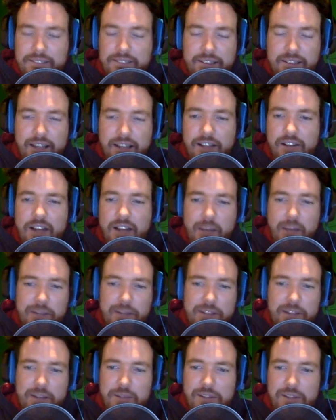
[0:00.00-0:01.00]
I don't know how many
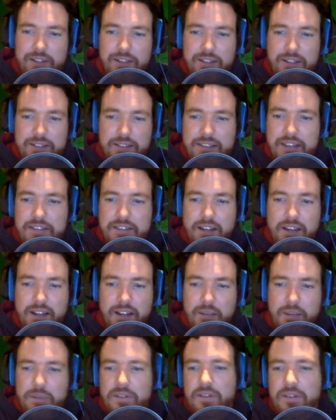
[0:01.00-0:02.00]
times I did it, 10
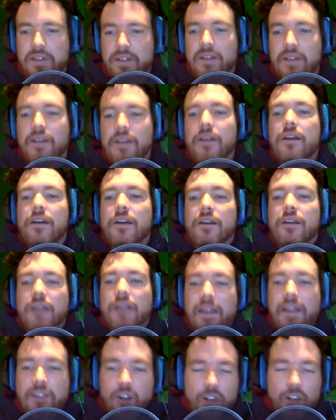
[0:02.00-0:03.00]
times.
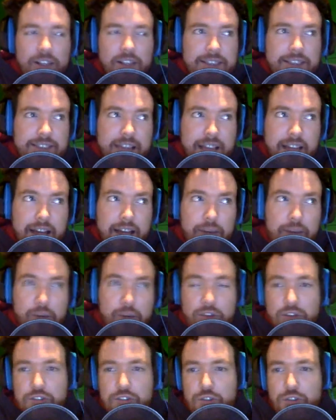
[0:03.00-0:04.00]
And the earliest I got it was
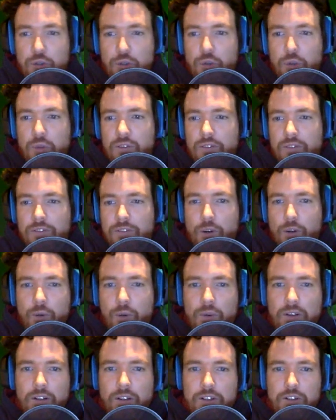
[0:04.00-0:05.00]
on 2
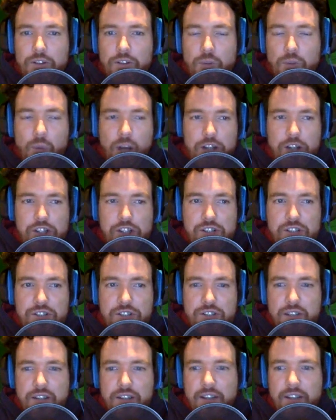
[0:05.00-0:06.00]
watches,
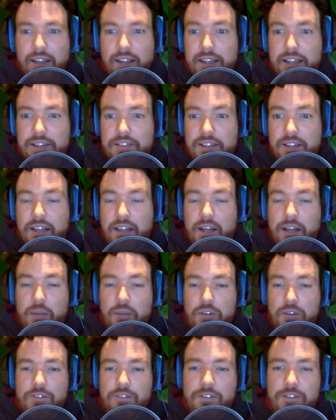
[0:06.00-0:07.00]
and the latest I got it was
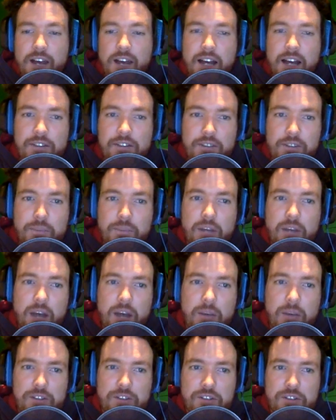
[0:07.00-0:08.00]
on 5. Some
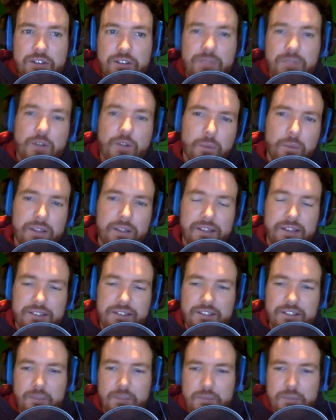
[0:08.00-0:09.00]
commenters have told me it
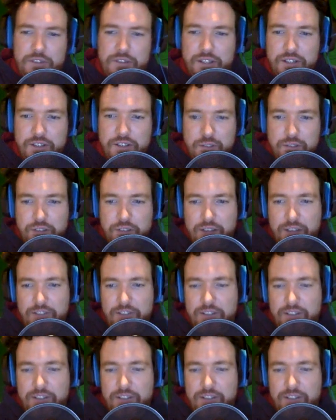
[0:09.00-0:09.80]
took them 6 or 7.